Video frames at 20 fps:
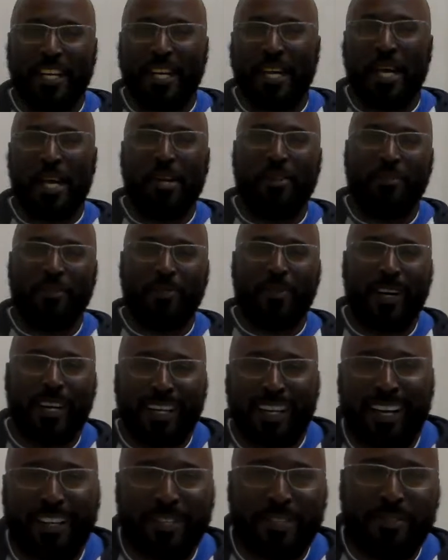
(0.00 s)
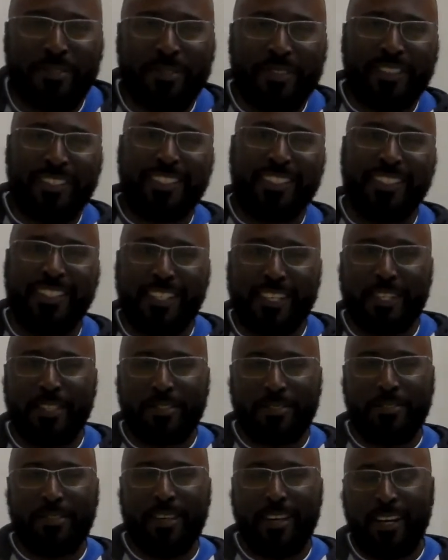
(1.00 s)
Hey everybody, how you doing? This is
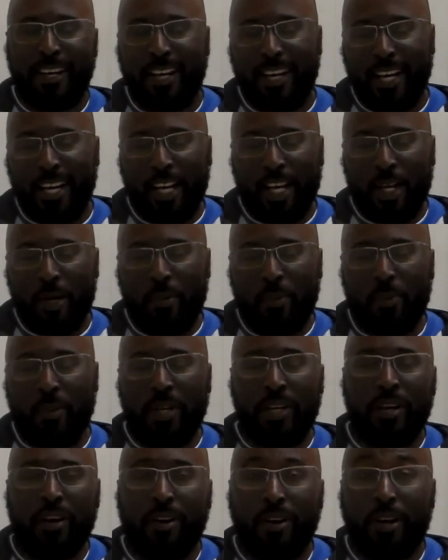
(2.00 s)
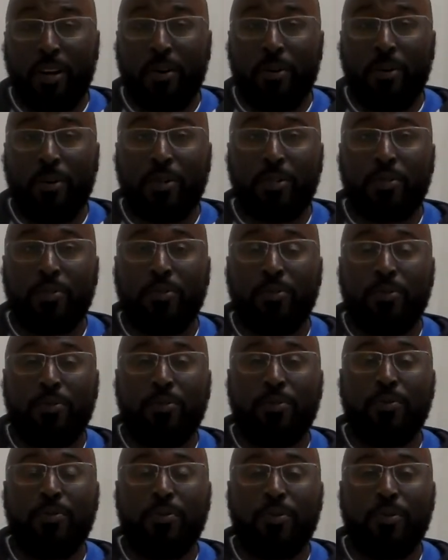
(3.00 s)
Dexter, and we are going
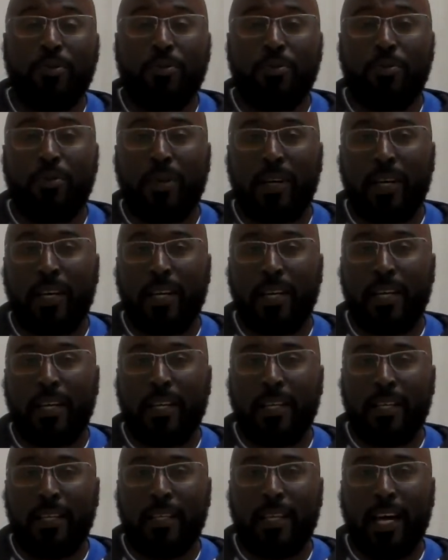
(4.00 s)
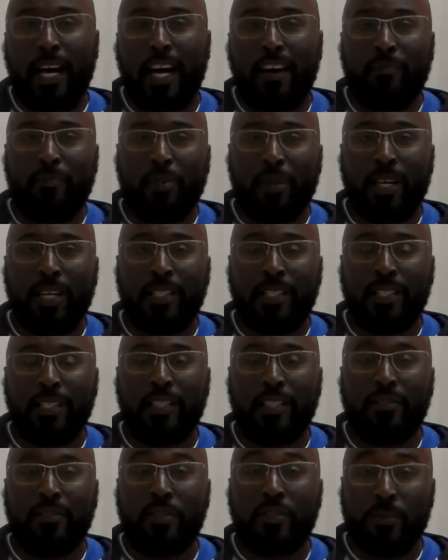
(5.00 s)
to do a live
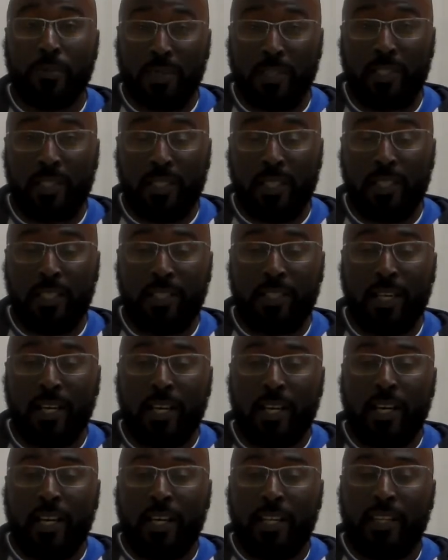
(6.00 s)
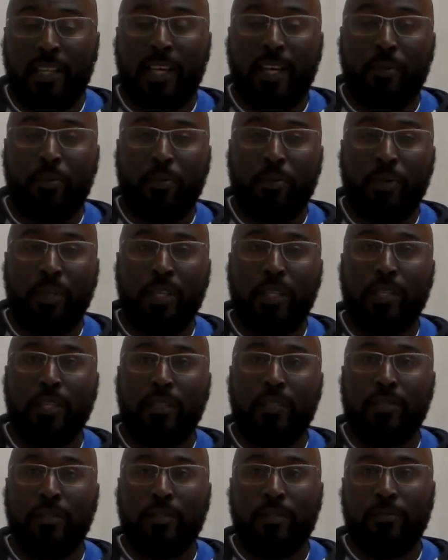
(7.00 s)
planting of some seeds that
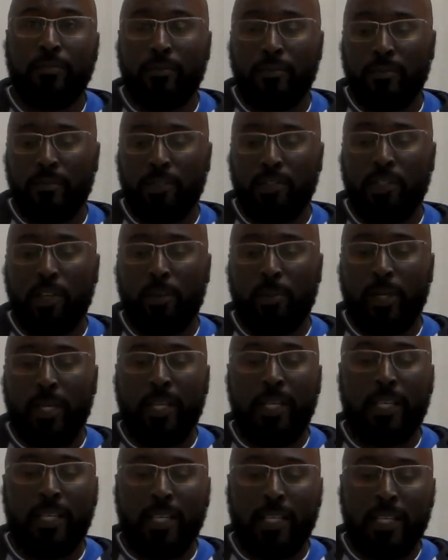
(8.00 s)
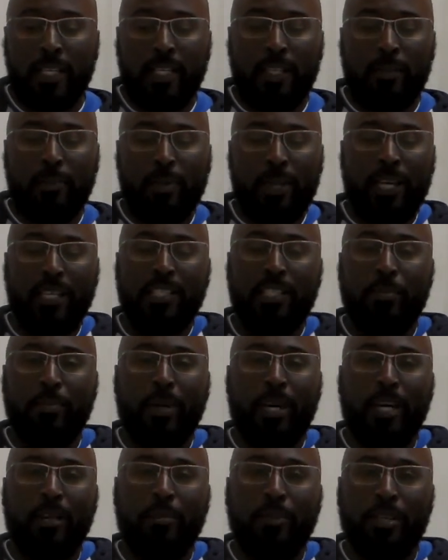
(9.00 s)
we germinated in the plastic
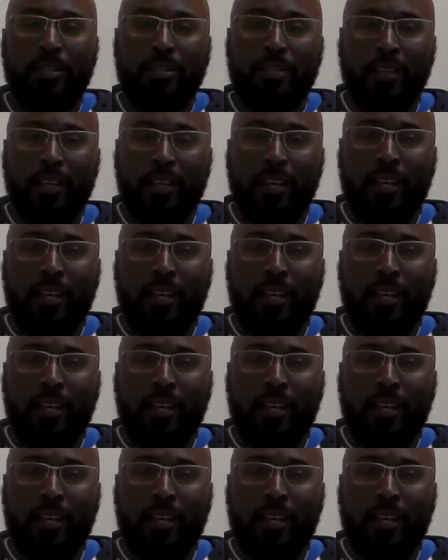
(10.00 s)
bag method.